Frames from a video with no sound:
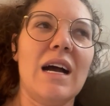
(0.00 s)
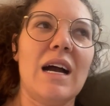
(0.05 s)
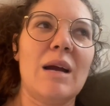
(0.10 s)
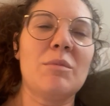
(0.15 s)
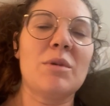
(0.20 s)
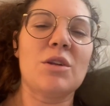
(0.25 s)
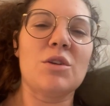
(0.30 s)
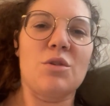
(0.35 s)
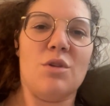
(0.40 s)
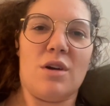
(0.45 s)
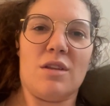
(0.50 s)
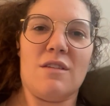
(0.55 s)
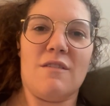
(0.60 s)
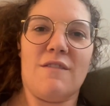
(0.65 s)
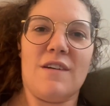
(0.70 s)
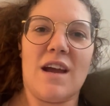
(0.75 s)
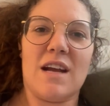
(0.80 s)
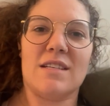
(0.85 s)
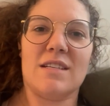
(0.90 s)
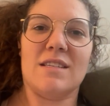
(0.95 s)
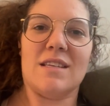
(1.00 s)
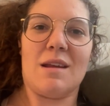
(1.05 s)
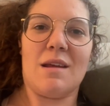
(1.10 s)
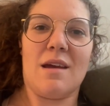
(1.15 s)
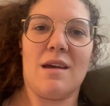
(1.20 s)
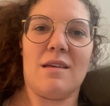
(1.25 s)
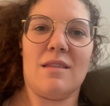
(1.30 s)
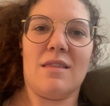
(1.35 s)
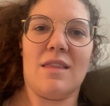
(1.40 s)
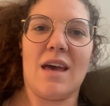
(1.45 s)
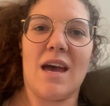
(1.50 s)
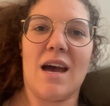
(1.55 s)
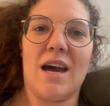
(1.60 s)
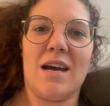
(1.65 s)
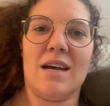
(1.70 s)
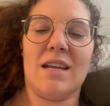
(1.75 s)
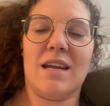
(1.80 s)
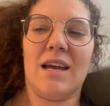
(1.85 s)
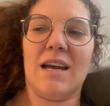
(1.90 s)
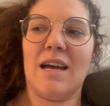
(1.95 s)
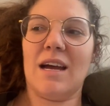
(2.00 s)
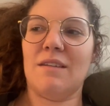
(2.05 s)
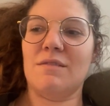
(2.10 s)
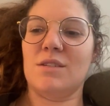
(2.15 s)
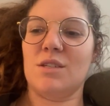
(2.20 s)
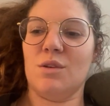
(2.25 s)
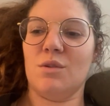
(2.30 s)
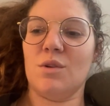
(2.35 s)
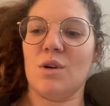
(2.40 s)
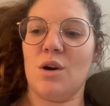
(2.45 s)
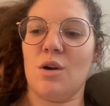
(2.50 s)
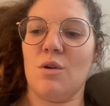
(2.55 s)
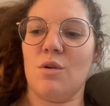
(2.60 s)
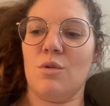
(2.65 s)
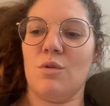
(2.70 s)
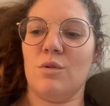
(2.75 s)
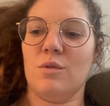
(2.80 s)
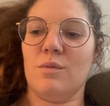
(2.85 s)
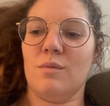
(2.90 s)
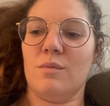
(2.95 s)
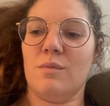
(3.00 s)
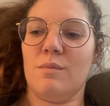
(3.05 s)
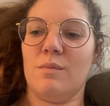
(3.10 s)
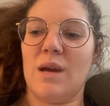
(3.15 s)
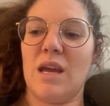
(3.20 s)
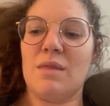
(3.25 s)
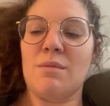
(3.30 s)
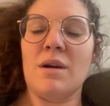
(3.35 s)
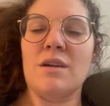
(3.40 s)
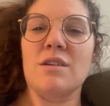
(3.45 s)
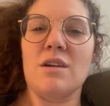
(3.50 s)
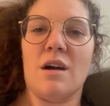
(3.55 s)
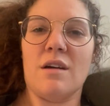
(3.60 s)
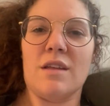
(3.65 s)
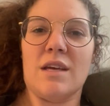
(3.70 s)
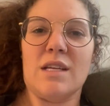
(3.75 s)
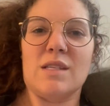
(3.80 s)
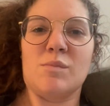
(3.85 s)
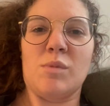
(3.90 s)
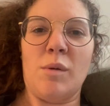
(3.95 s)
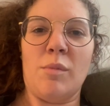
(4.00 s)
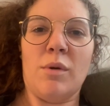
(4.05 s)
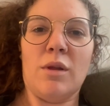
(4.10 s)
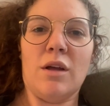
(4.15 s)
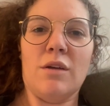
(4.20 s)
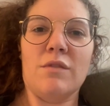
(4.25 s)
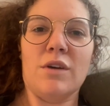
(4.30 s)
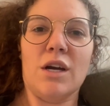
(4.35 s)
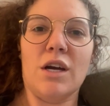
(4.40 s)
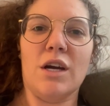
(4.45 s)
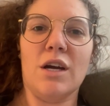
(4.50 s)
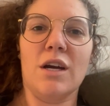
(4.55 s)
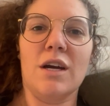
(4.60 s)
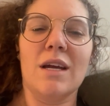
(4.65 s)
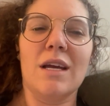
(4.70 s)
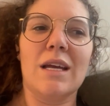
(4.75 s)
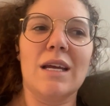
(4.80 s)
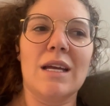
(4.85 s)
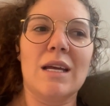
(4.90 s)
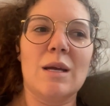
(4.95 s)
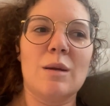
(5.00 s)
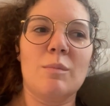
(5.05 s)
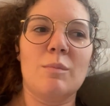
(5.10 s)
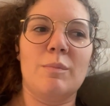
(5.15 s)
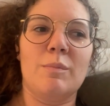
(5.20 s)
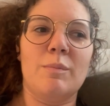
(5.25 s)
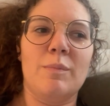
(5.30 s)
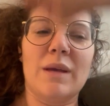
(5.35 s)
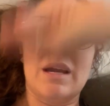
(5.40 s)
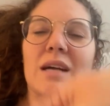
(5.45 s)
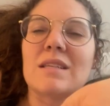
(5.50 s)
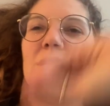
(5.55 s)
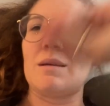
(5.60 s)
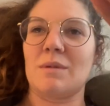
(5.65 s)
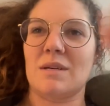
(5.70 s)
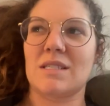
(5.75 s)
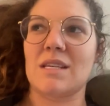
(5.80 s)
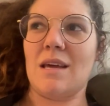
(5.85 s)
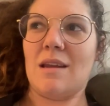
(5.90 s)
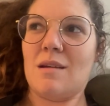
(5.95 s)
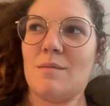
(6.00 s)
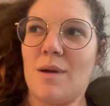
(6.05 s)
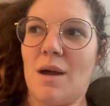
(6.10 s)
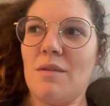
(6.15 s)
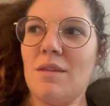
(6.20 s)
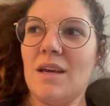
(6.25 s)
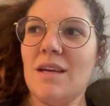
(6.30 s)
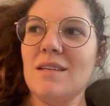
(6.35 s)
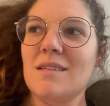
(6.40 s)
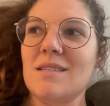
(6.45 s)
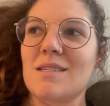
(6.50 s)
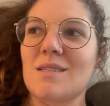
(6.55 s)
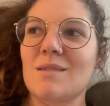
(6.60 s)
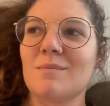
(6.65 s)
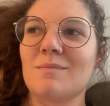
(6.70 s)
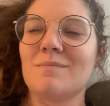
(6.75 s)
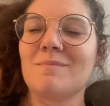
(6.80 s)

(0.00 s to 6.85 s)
I'm ignoring the fact that I have to go bathe my dog that has poop all over her because I'm excited about this.